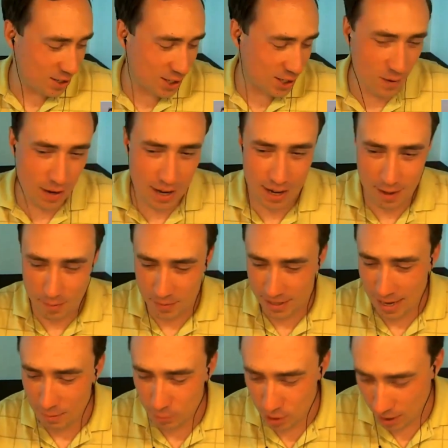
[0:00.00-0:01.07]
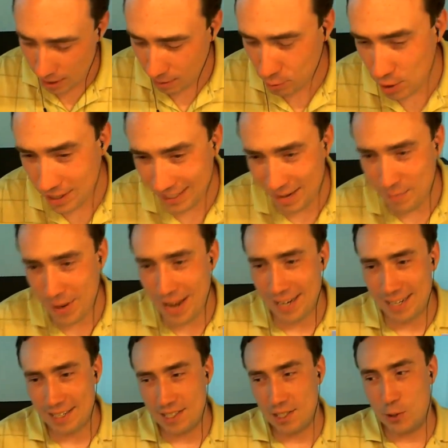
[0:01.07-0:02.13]
So um, yeah, I'm, I am trying to get
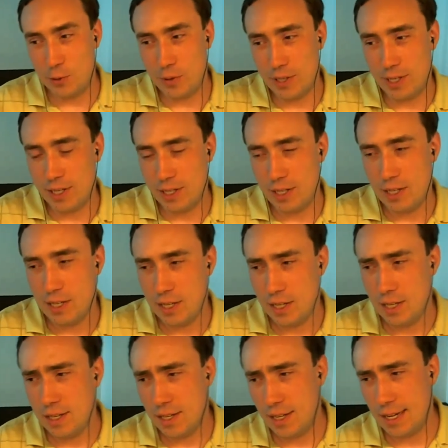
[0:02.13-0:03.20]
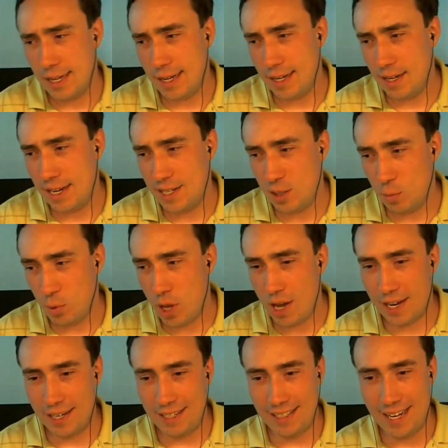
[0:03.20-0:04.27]
back into uh, uh, into
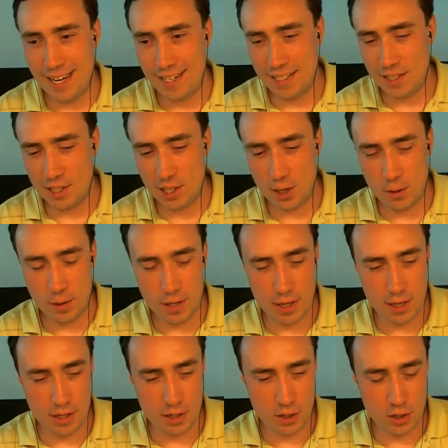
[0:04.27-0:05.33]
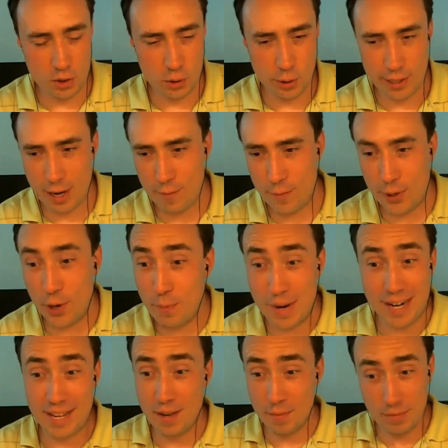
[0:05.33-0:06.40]
blogging again. And so uh, do look out for me on
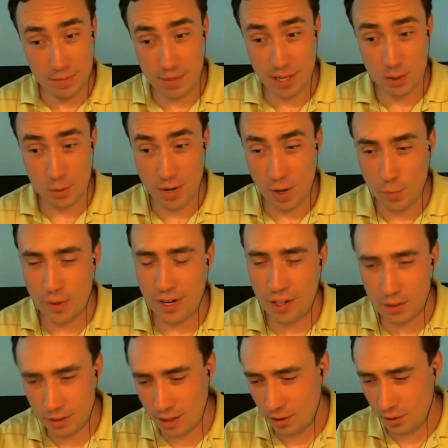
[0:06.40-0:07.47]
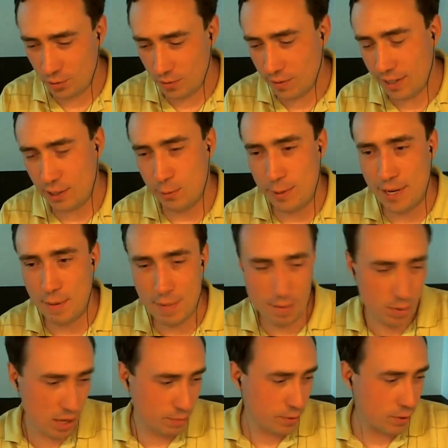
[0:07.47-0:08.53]
Medium as well. But I'll, I'll I tweet out my
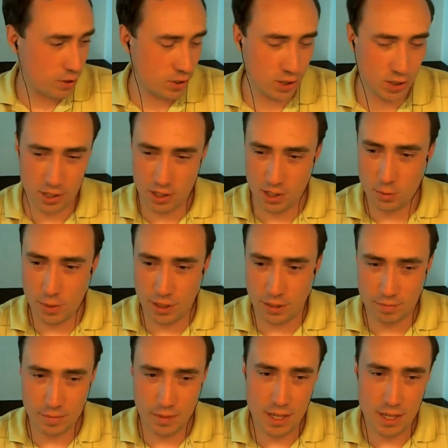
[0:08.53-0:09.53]
blog posts as well.